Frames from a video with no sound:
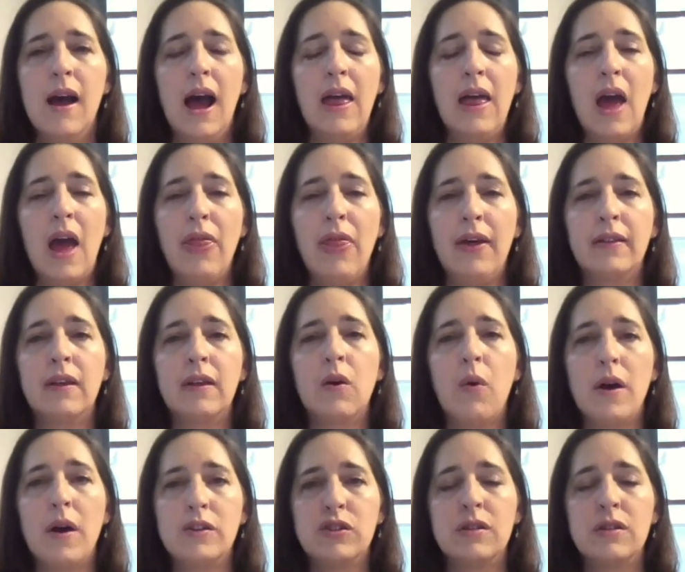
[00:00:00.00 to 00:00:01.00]
I think the
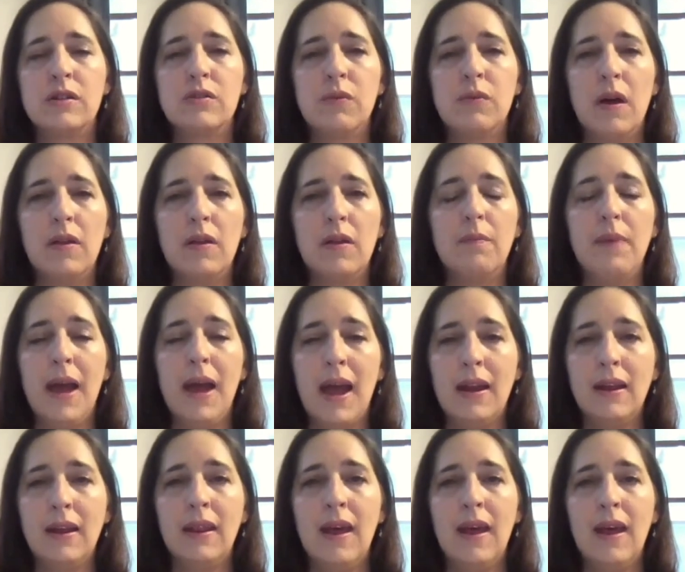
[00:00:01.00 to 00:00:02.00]
question is whether
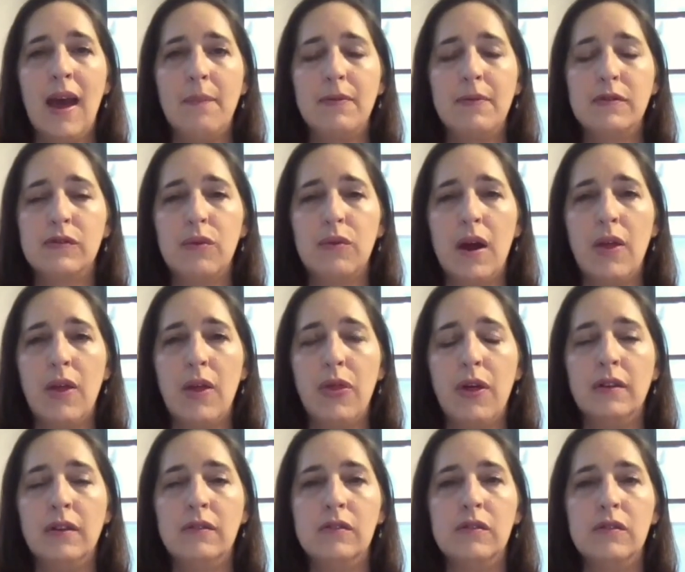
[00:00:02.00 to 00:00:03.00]
banning the app is the right
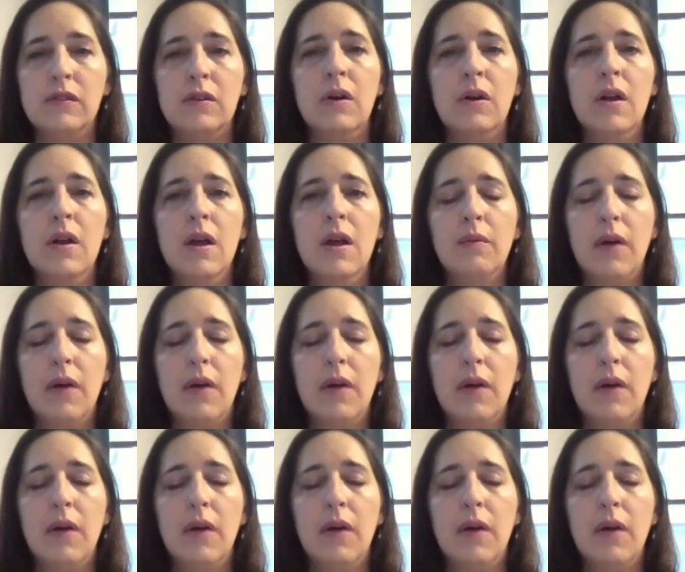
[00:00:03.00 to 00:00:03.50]
thing to do,